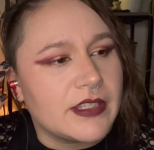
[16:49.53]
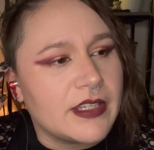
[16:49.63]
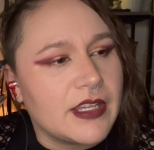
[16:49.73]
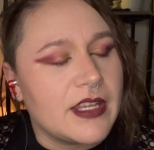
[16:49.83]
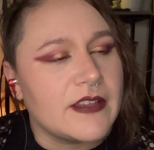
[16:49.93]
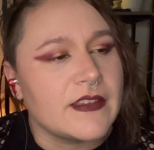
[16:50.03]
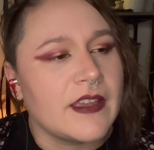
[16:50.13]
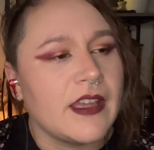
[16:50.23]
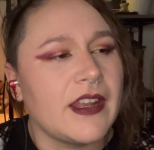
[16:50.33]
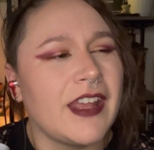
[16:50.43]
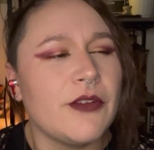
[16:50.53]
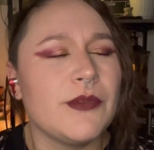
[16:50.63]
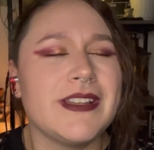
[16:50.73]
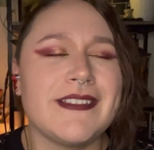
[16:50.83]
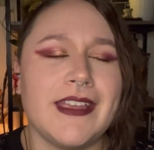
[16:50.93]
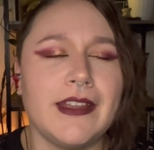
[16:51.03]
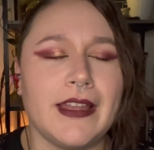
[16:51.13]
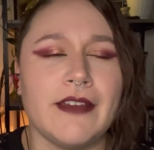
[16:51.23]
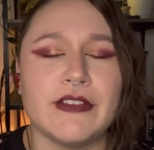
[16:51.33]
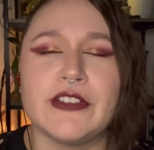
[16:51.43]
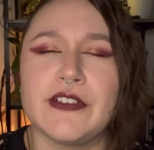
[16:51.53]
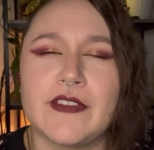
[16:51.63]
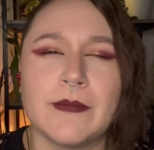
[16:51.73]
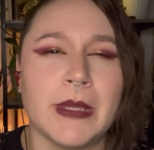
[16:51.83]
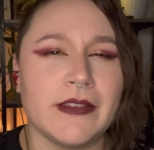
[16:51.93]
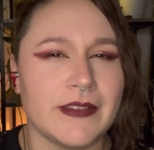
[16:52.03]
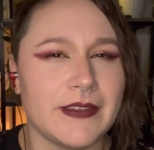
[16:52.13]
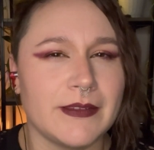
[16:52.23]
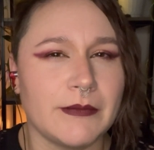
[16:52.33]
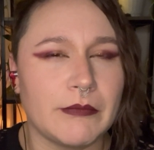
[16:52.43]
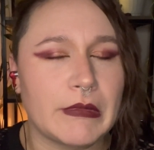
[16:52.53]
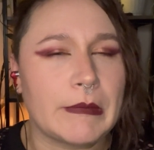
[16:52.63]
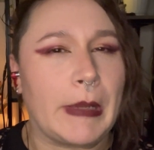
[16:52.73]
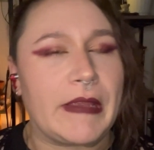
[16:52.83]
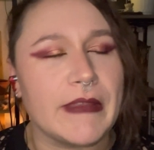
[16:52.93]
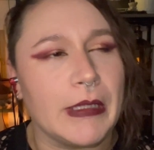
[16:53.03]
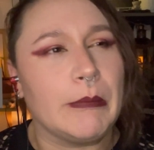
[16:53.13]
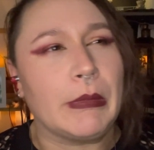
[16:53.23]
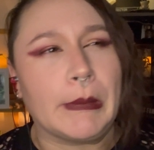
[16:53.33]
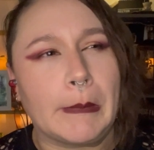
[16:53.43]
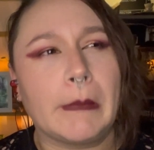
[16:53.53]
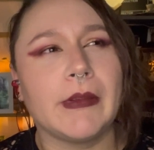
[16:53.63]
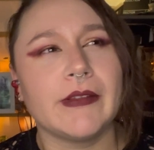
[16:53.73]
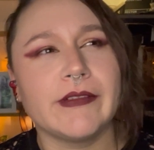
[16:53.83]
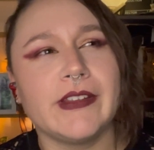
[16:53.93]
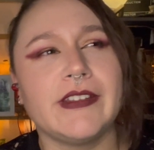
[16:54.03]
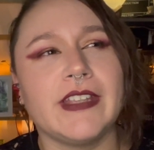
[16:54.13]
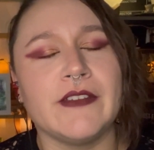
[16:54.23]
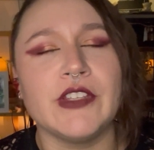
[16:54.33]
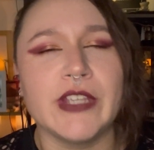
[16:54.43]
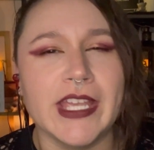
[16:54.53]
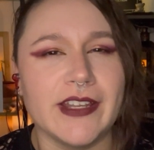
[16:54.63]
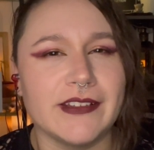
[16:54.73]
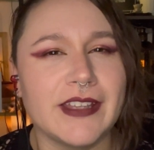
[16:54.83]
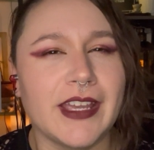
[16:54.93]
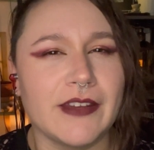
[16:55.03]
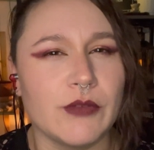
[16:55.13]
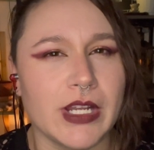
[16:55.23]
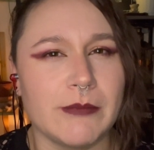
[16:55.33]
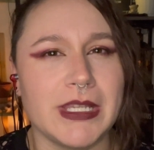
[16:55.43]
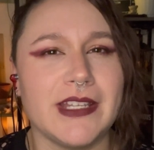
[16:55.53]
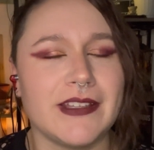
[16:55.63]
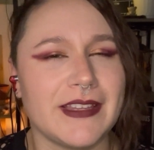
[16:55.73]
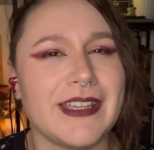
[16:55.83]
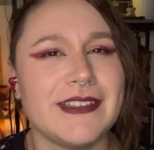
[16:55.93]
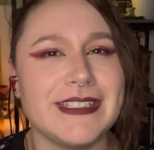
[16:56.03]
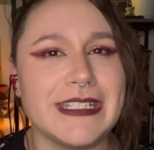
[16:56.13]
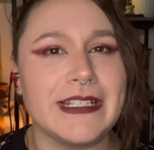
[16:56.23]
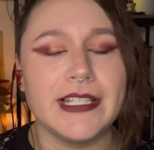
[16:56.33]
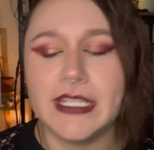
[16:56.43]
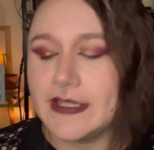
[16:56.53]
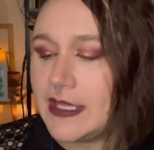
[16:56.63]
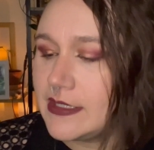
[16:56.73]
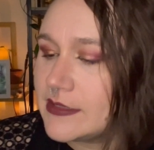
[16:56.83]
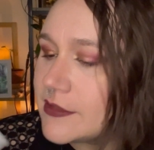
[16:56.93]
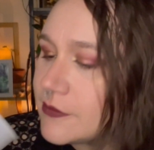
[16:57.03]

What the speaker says: it's got, I don't want to say lavender smells spicy, but if you get kind of what I mean, it's like a tingly scent.